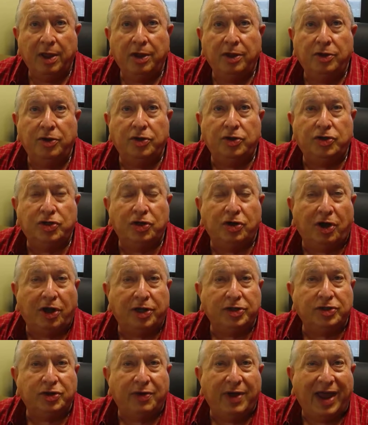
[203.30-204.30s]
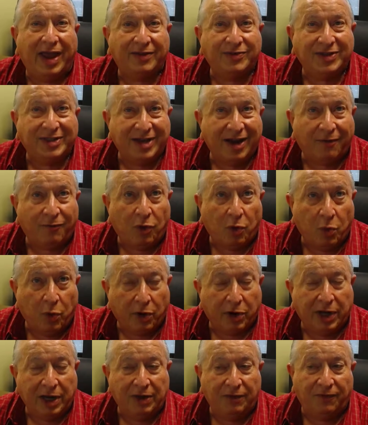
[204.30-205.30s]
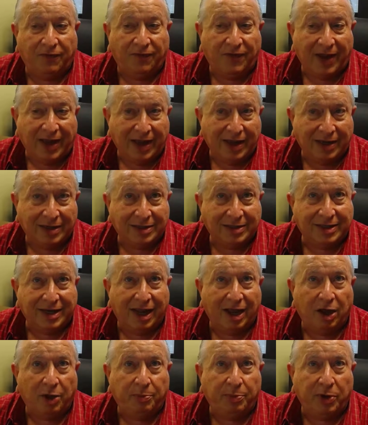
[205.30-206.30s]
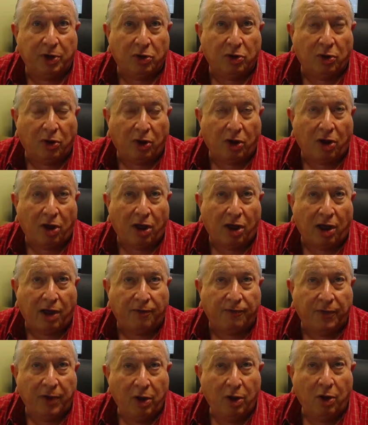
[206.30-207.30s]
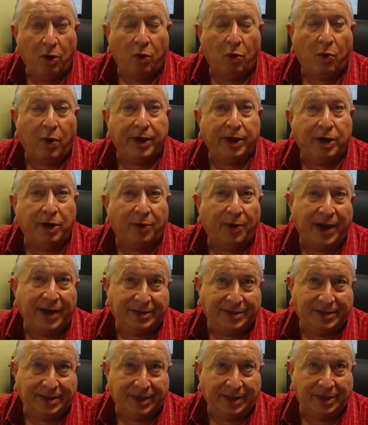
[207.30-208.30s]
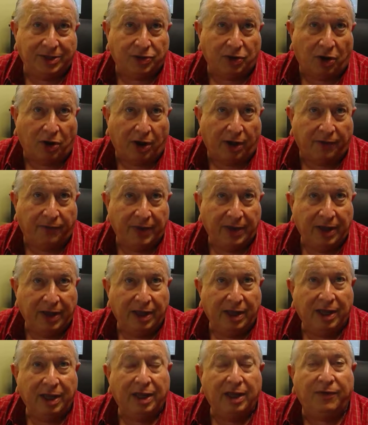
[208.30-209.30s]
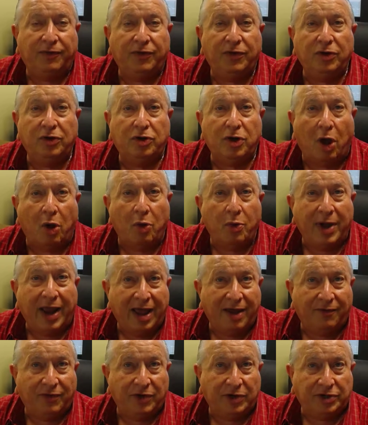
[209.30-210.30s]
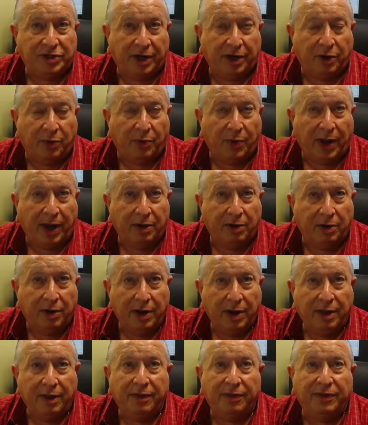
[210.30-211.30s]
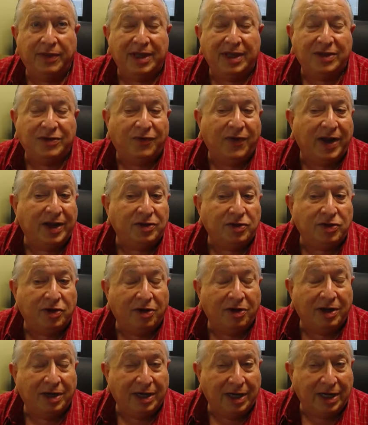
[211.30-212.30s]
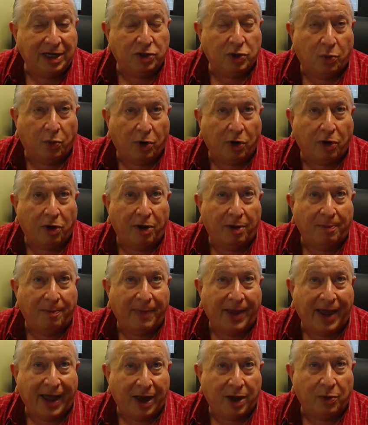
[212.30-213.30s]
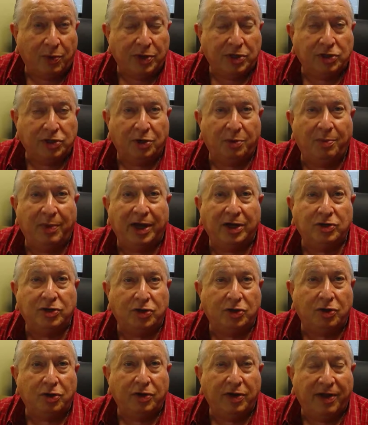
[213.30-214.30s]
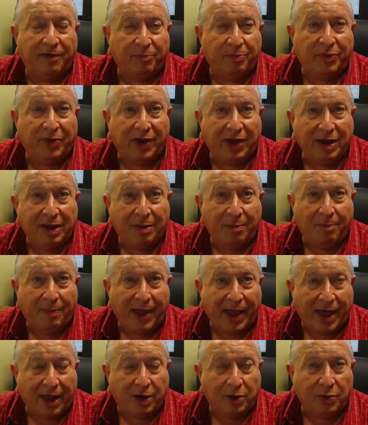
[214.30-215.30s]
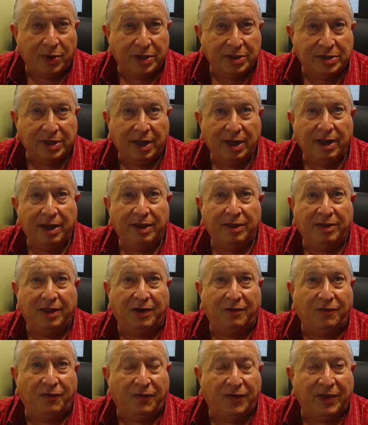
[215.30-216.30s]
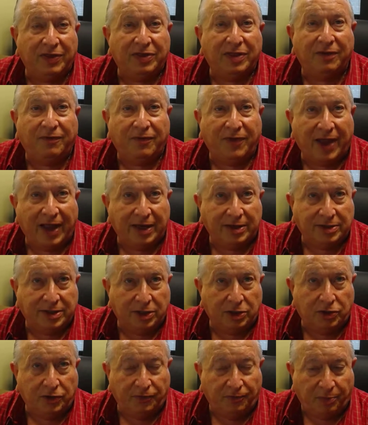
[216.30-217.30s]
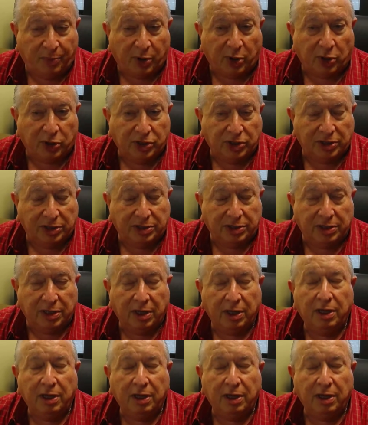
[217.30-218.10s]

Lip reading: You should also have several working fans to help you cool off while your AC is off. If you don't have a generator, these fans are going to need to work on batteries, so make sure you have plenty of batteries that fit the fans that you've purchased.